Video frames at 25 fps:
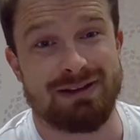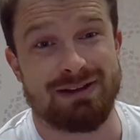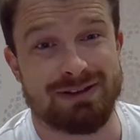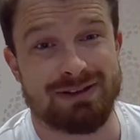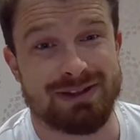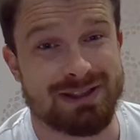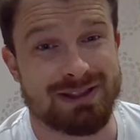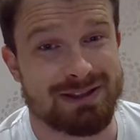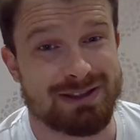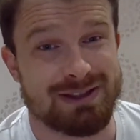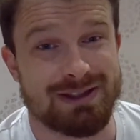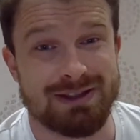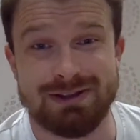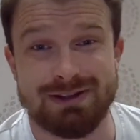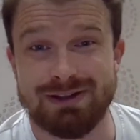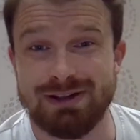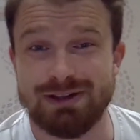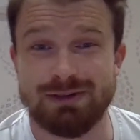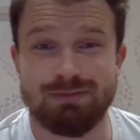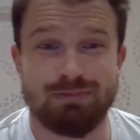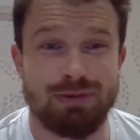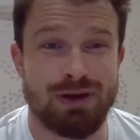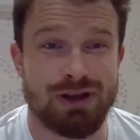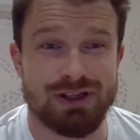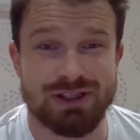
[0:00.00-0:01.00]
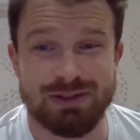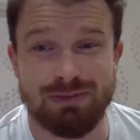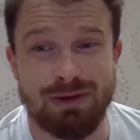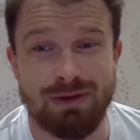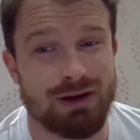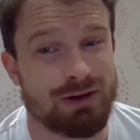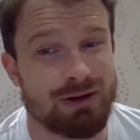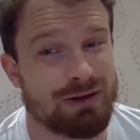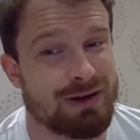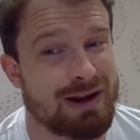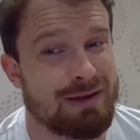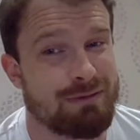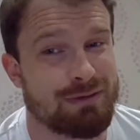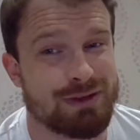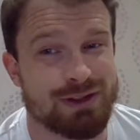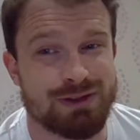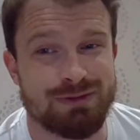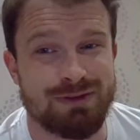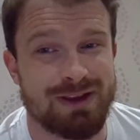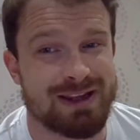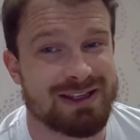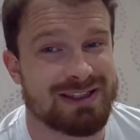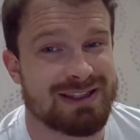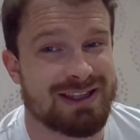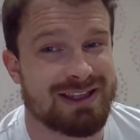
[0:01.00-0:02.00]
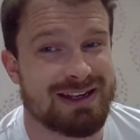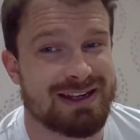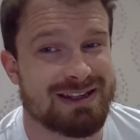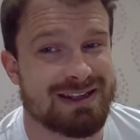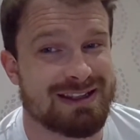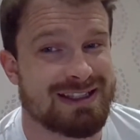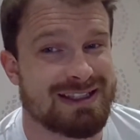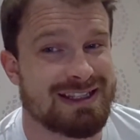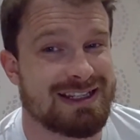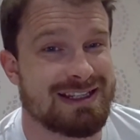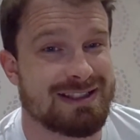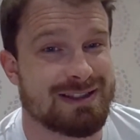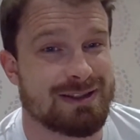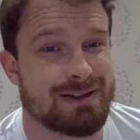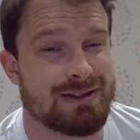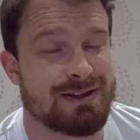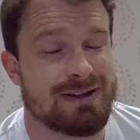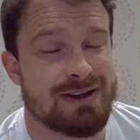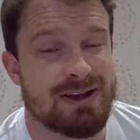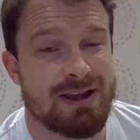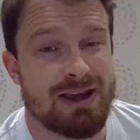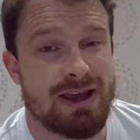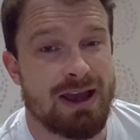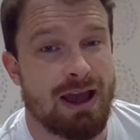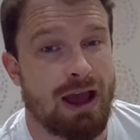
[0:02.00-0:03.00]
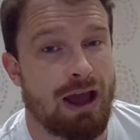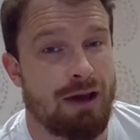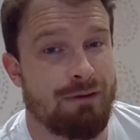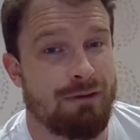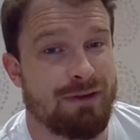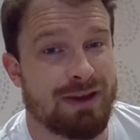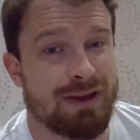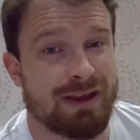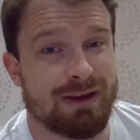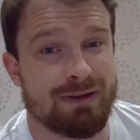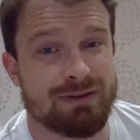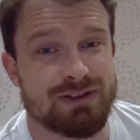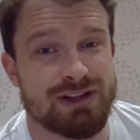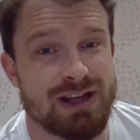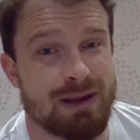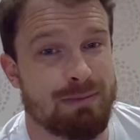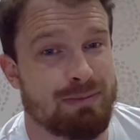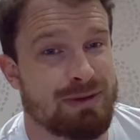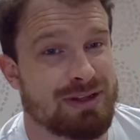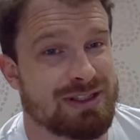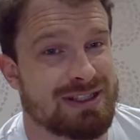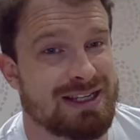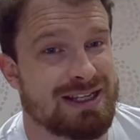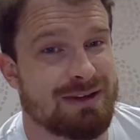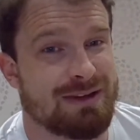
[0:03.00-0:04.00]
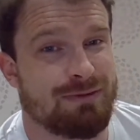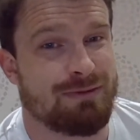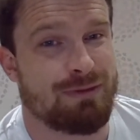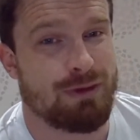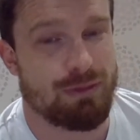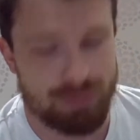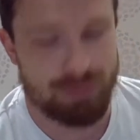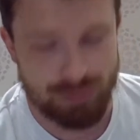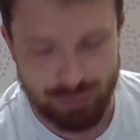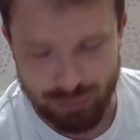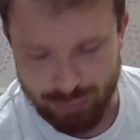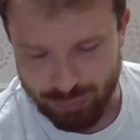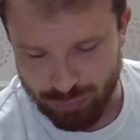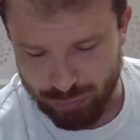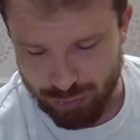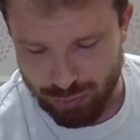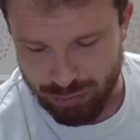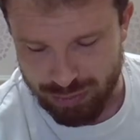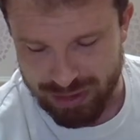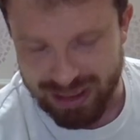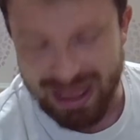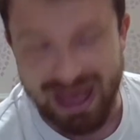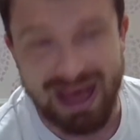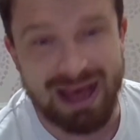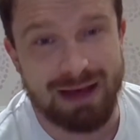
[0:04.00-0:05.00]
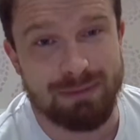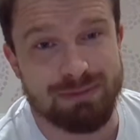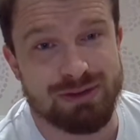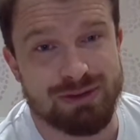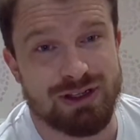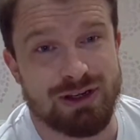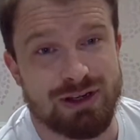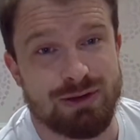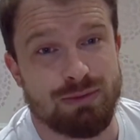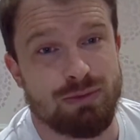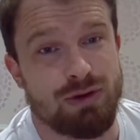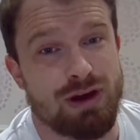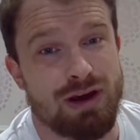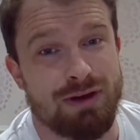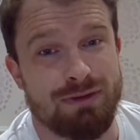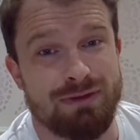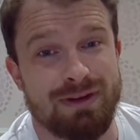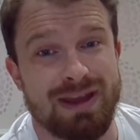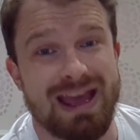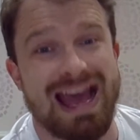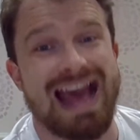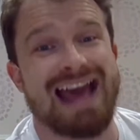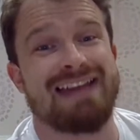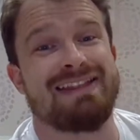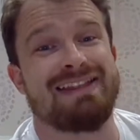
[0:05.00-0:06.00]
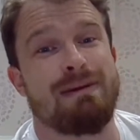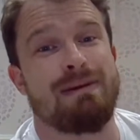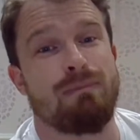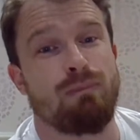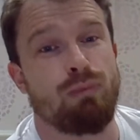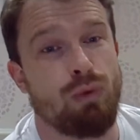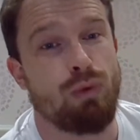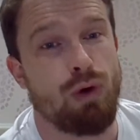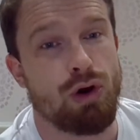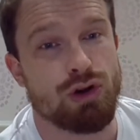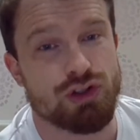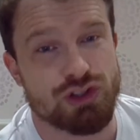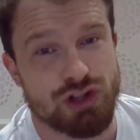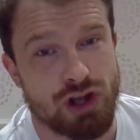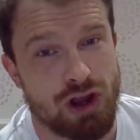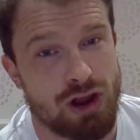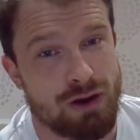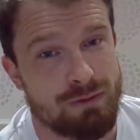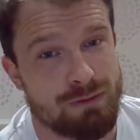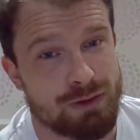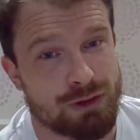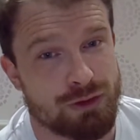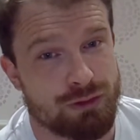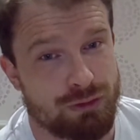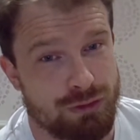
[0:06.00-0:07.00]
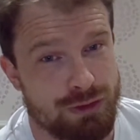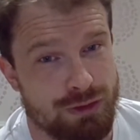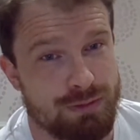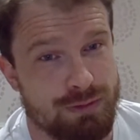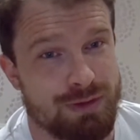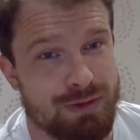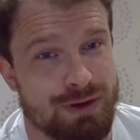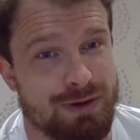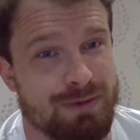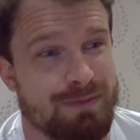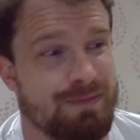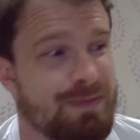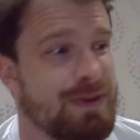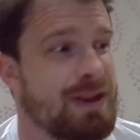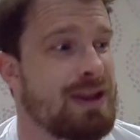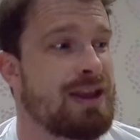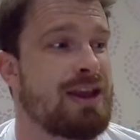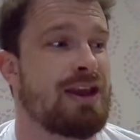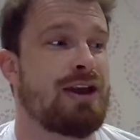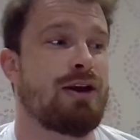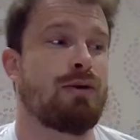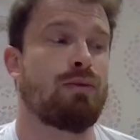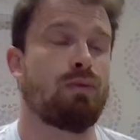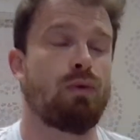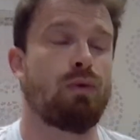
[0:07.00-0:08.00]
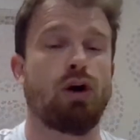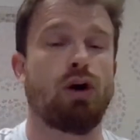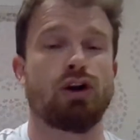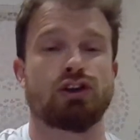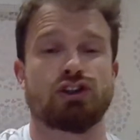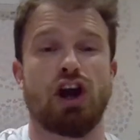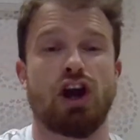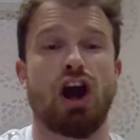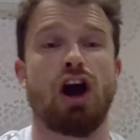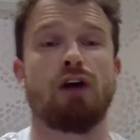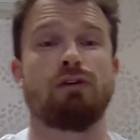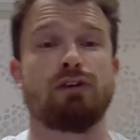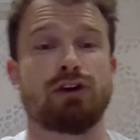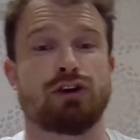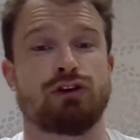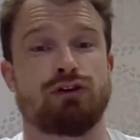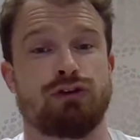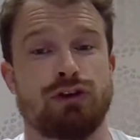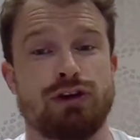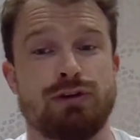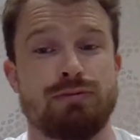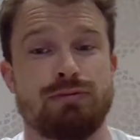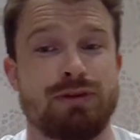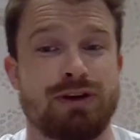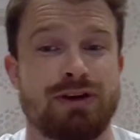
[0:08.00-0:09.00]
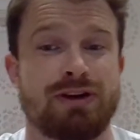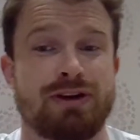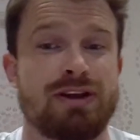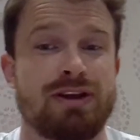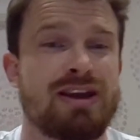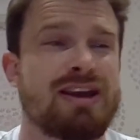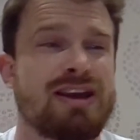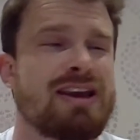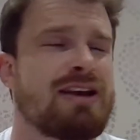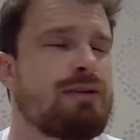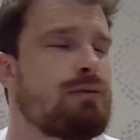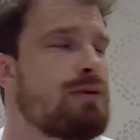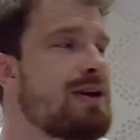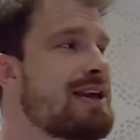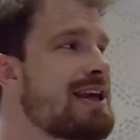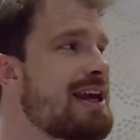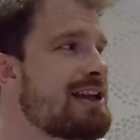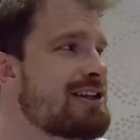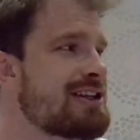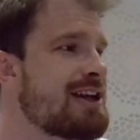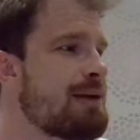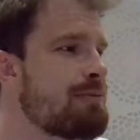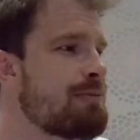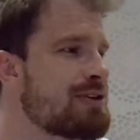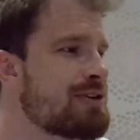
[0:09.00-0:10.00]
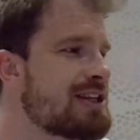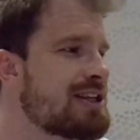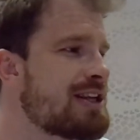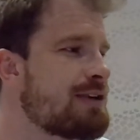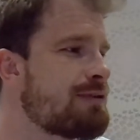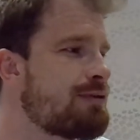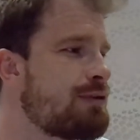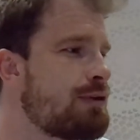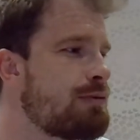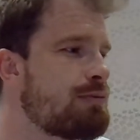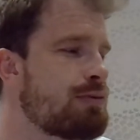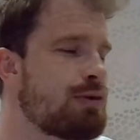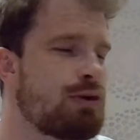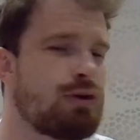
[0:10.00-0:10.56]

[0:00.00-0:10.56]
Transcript: get to just put a smile on everyone's face at the end of the season. I think Champions League football will be absolutely worth it. And then watch our recruitment. We get Champions League